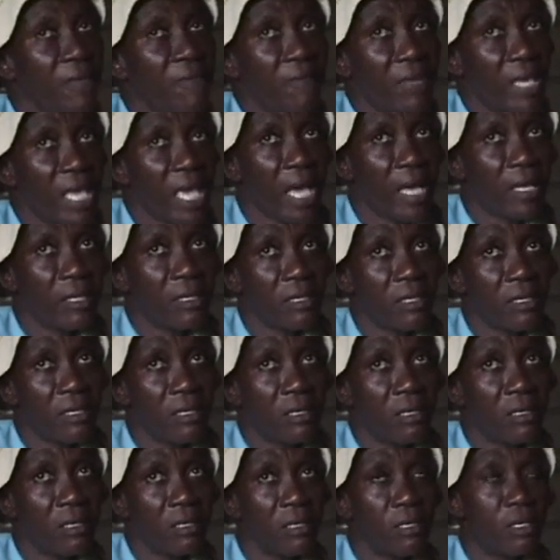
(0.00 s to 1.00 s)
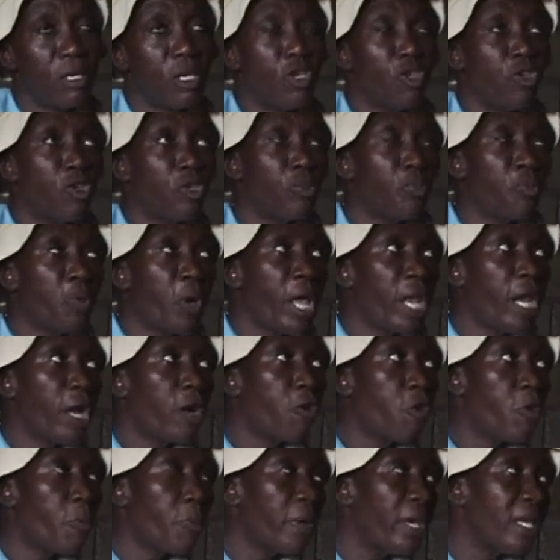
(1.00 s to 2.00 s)
even gas, you just boil
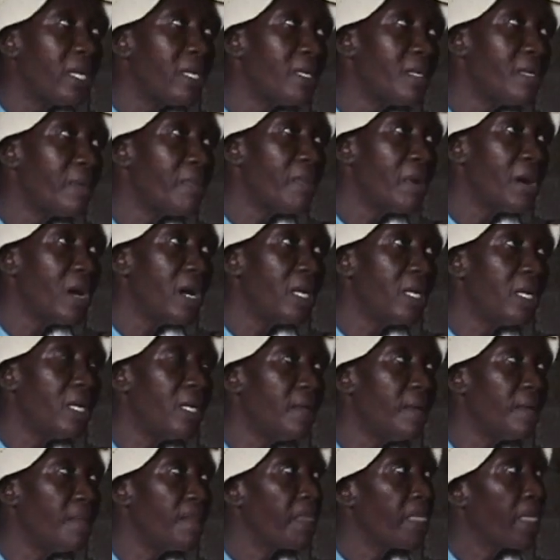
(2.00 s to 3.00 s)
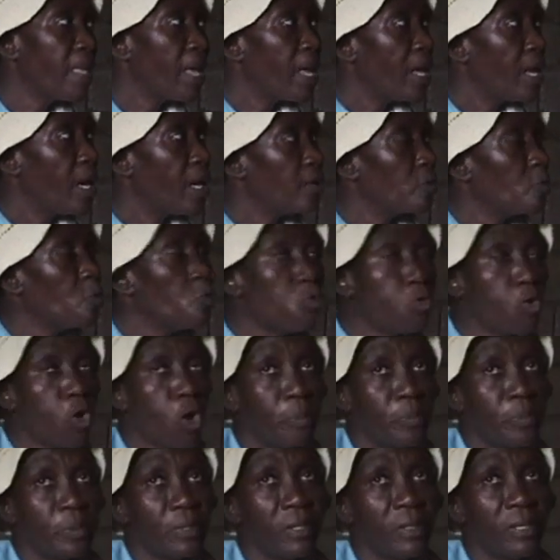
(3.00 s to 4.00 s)
a cup of it in the morning two
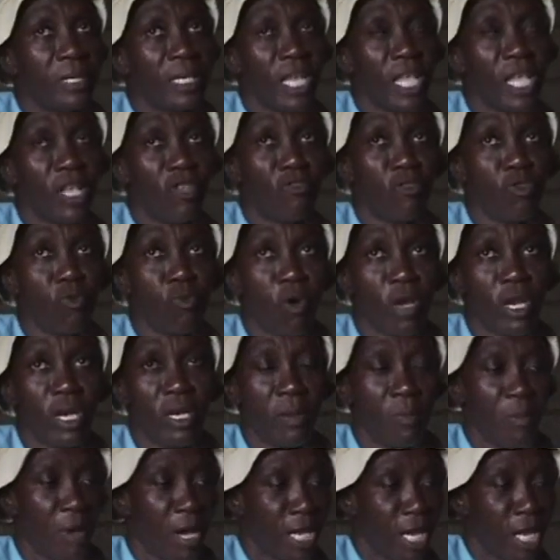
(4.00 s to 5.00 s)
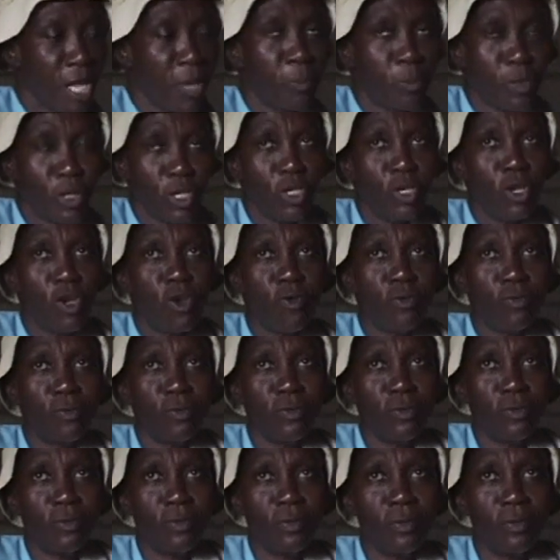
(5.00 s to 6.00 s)
cups and they you drink one in the morning. You put it
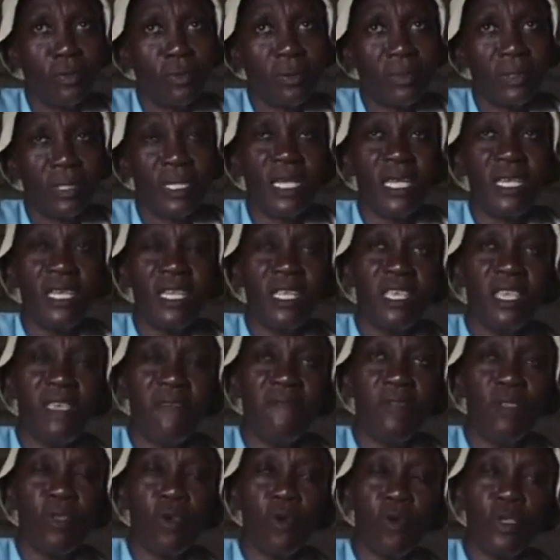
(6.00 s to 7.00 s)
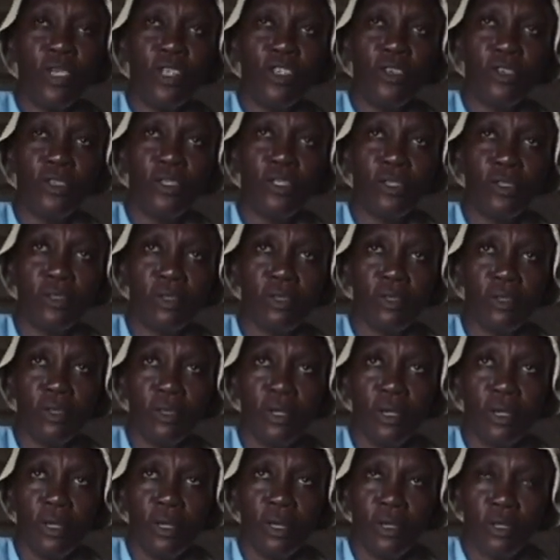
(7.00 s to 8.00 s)
down. And in the evening now you just
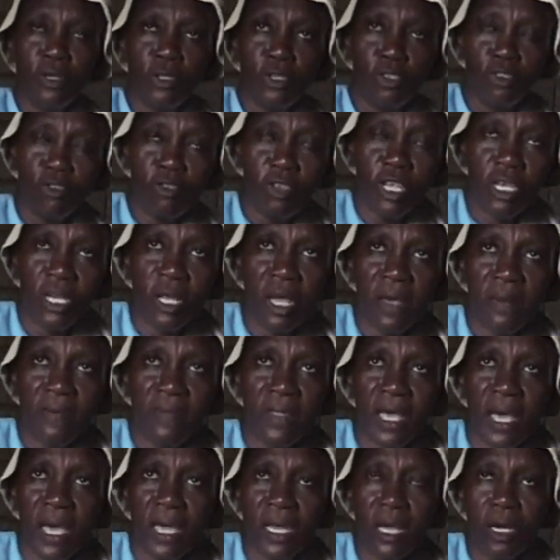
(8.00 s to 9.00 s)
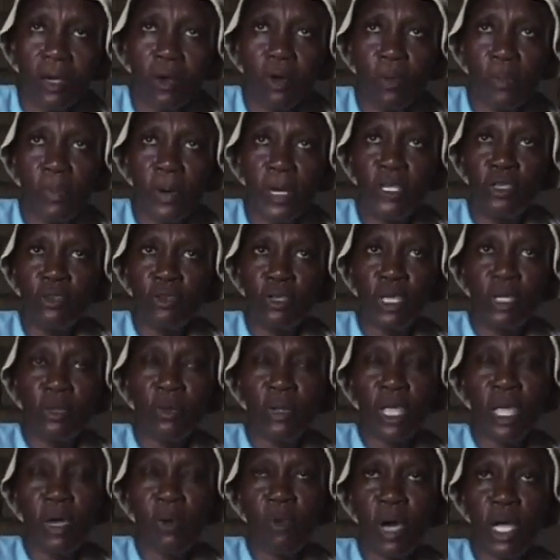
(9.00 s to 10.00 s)
strain off the other cup and drink
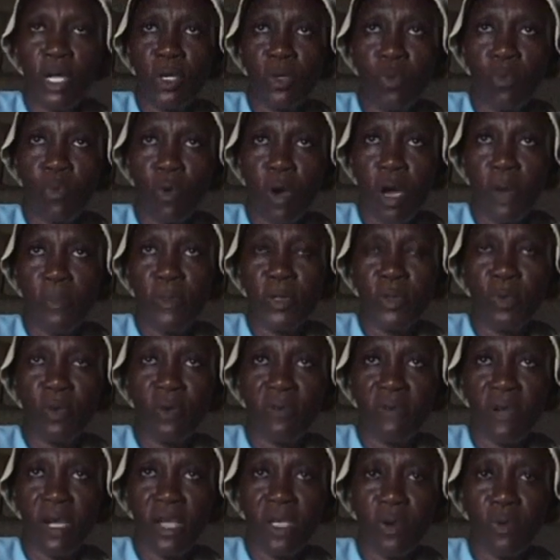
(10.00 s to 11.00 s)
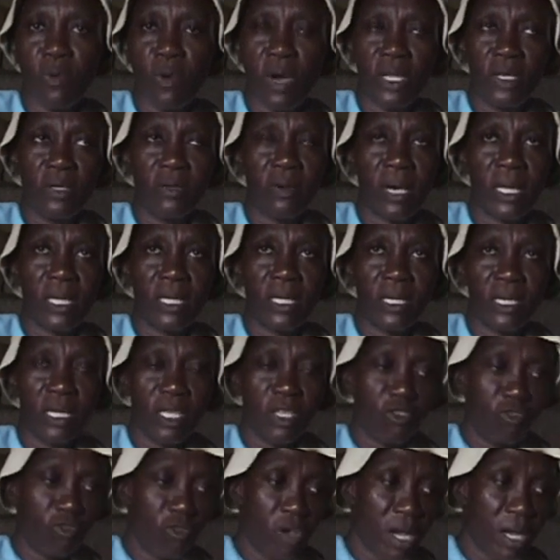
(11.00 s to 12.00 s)
where you want to warm it over you want to add it.
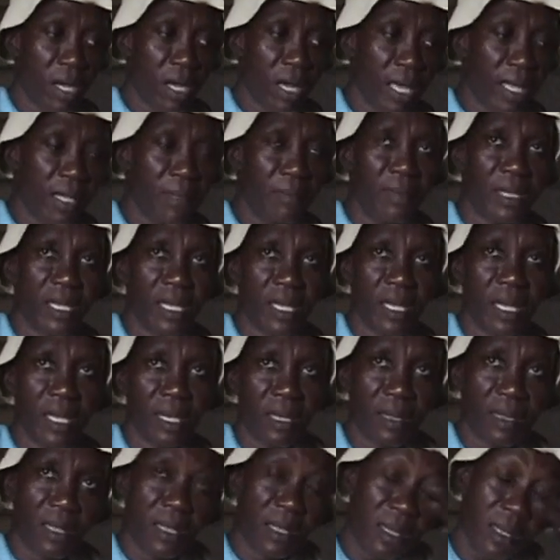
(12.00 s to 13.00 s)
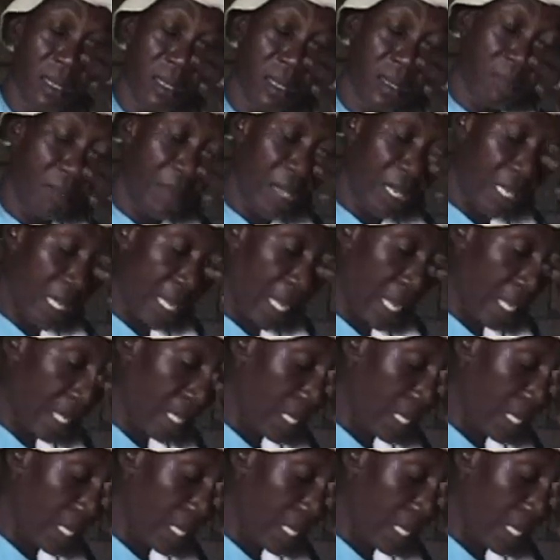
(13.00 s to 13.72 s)
The stronger it be, the, mm -hmm. the better